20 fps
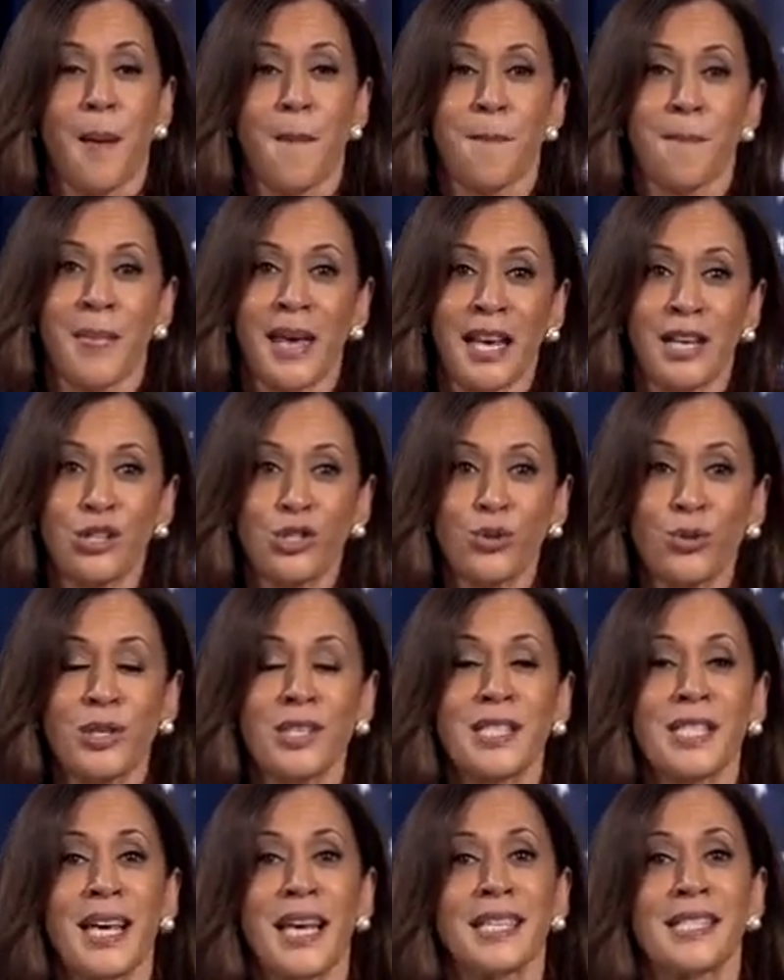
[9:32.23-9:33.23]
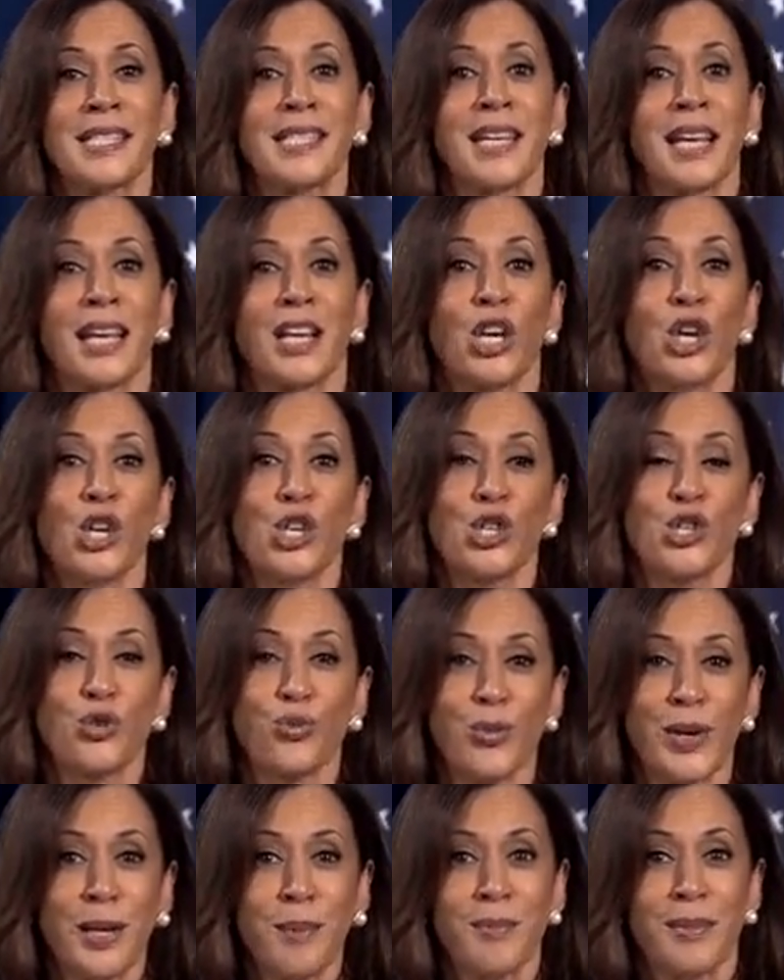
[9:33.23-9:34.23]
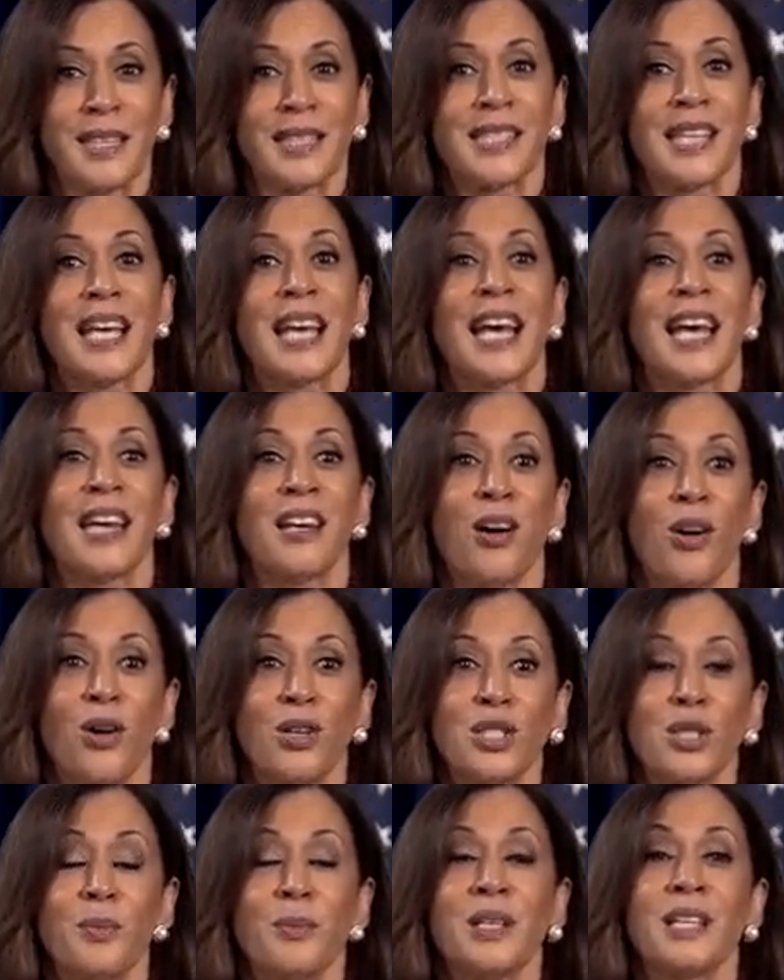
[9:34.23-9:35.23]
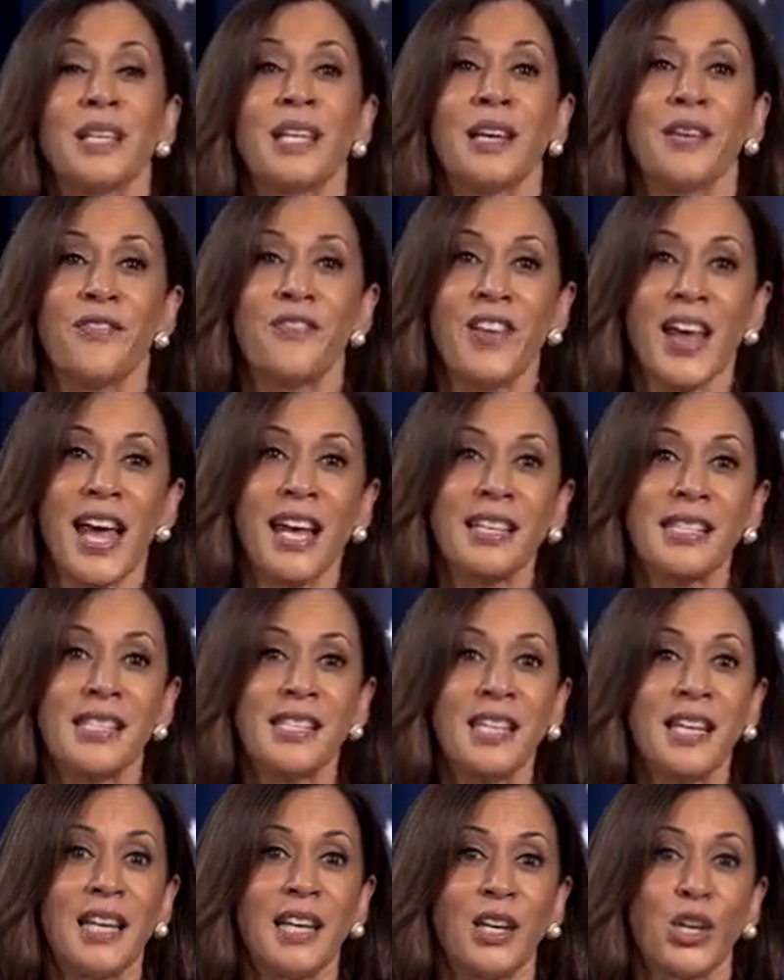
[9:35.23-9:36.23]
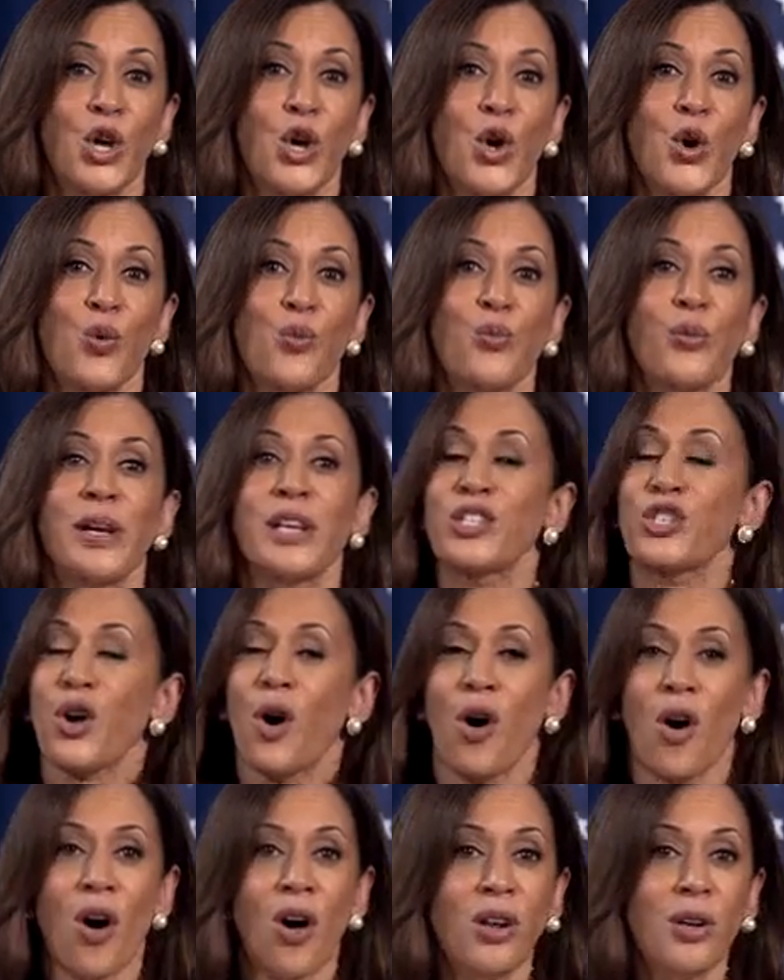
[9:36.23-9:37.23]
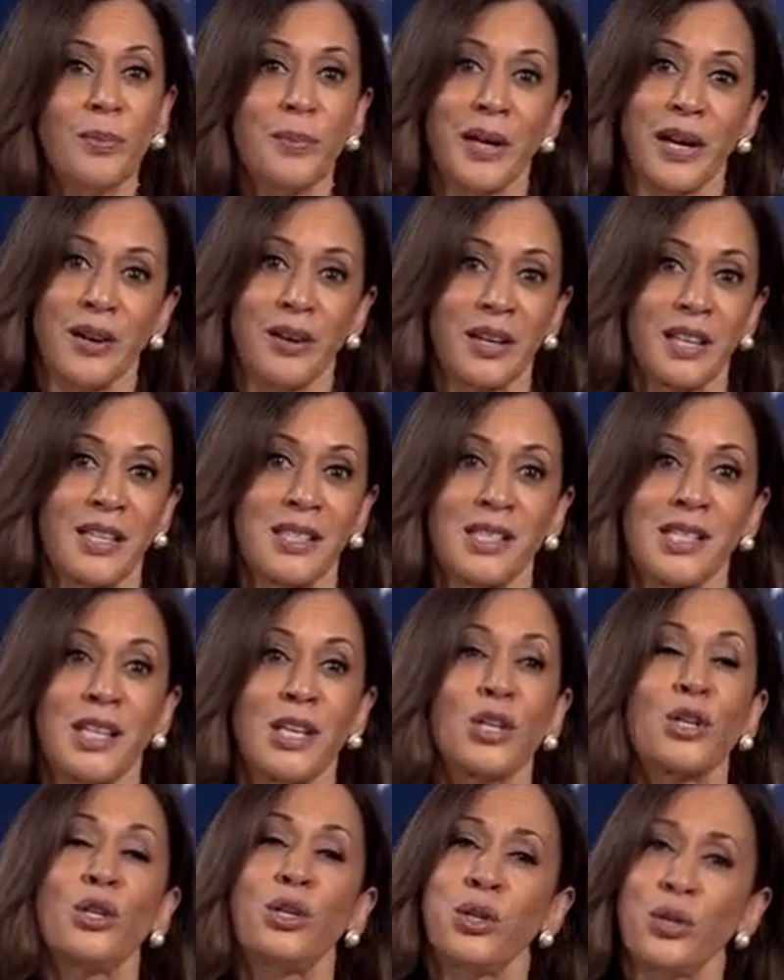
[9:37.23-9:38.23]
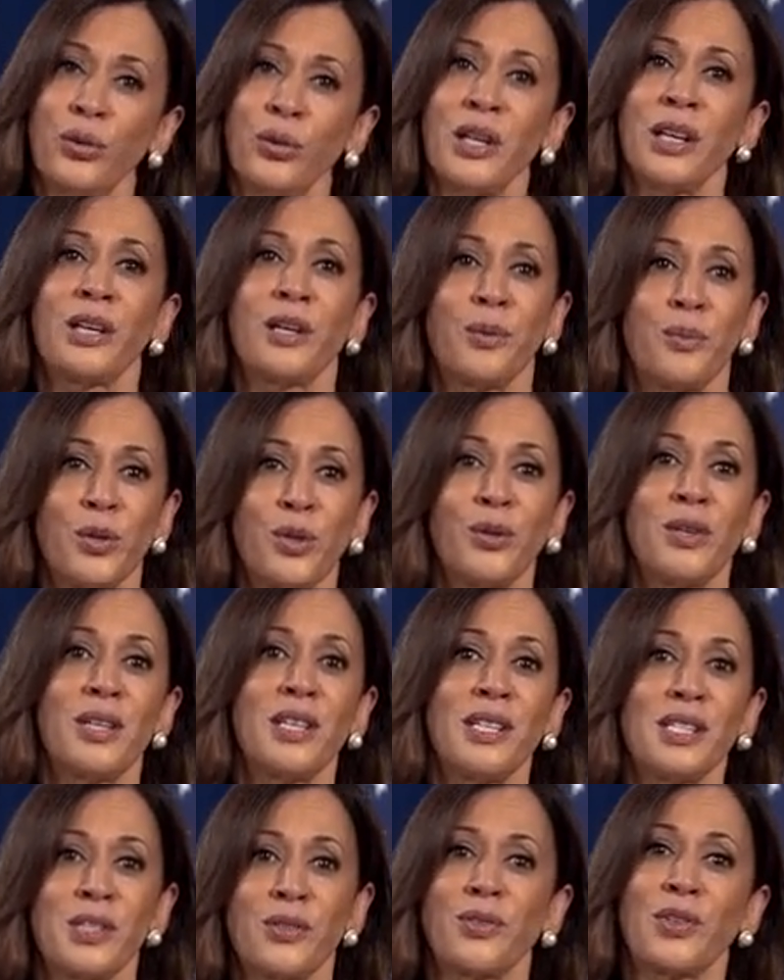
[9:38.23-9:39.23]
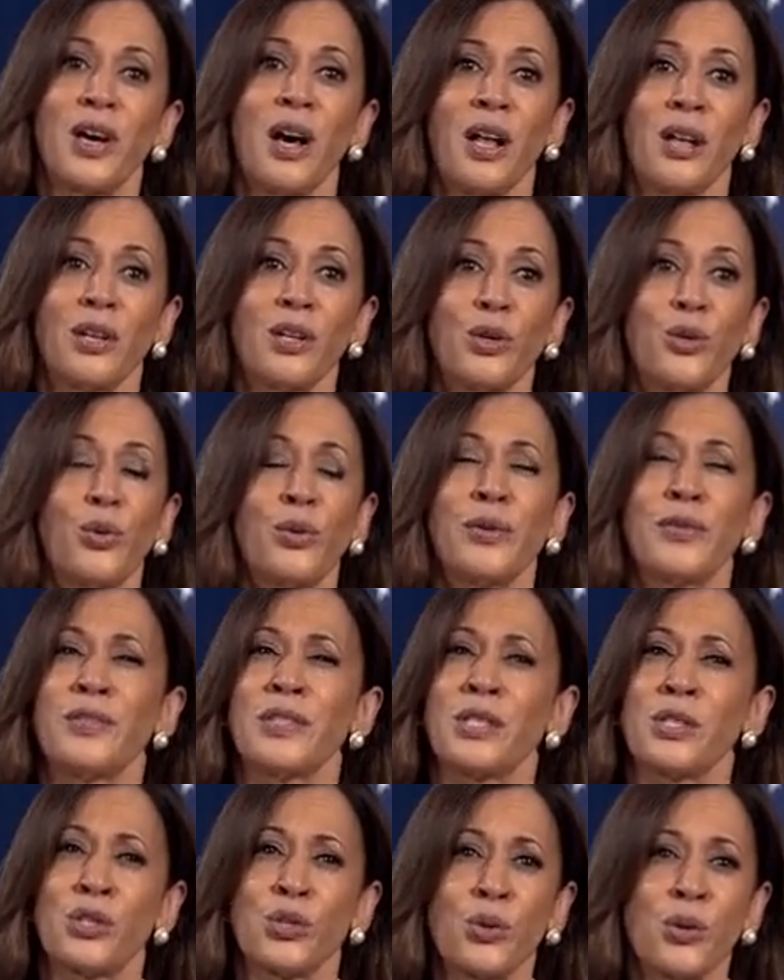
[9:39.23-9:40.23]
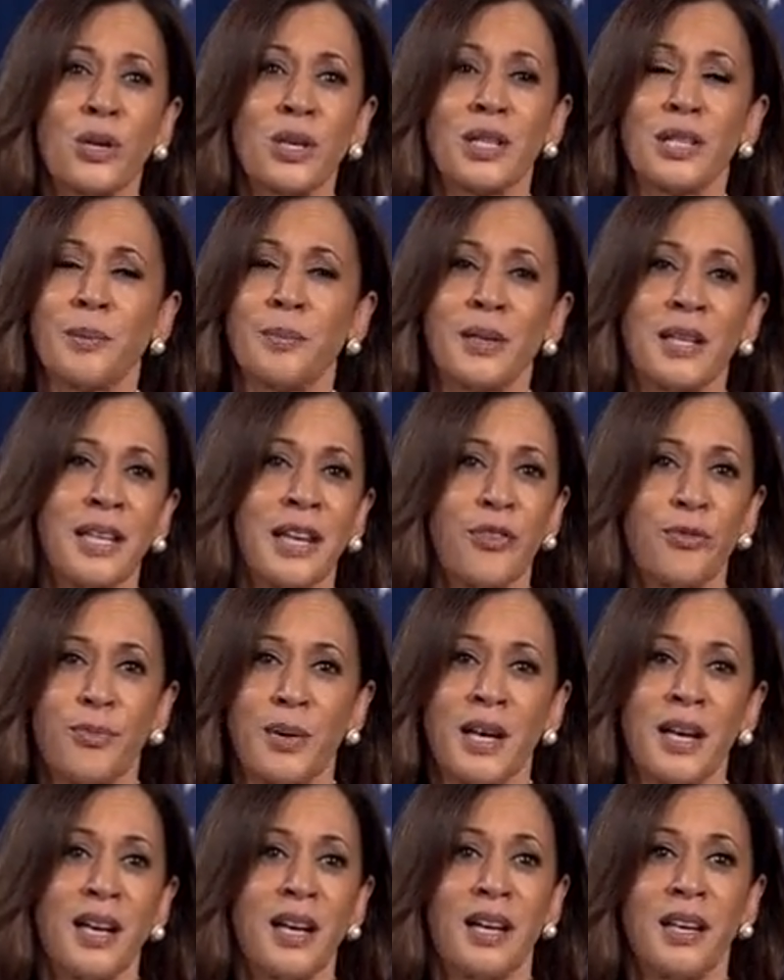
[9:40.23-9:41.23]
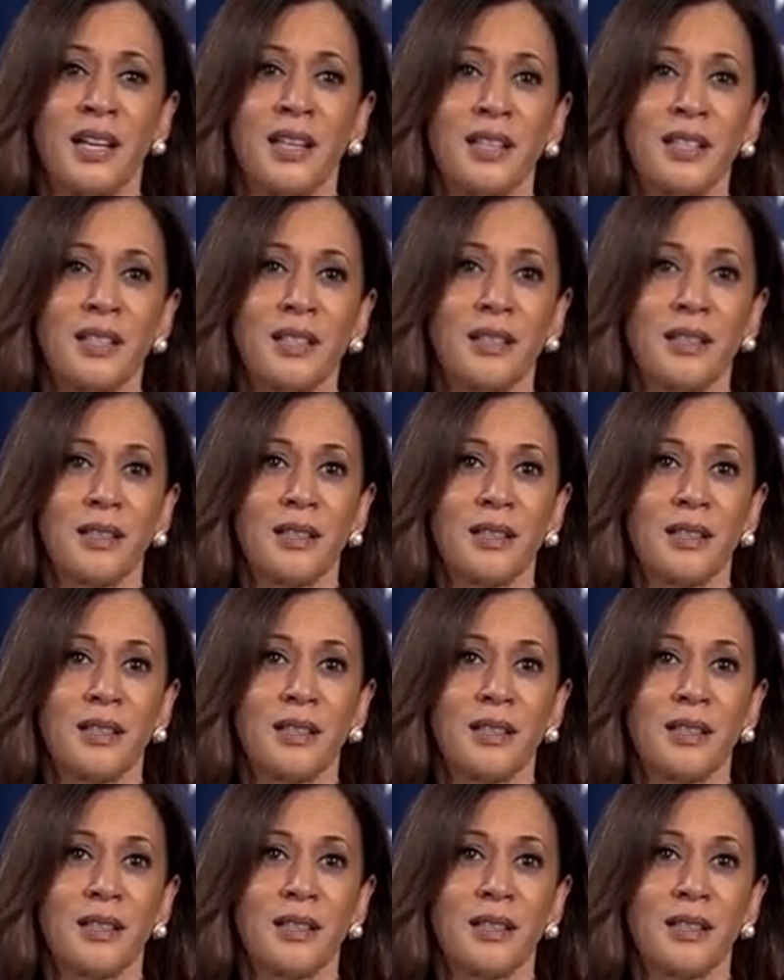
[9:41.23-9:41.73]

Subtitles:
Make sure testing, treatments, and ultimately a vaccine reach all Americans, including communities of color who have historically been left behind.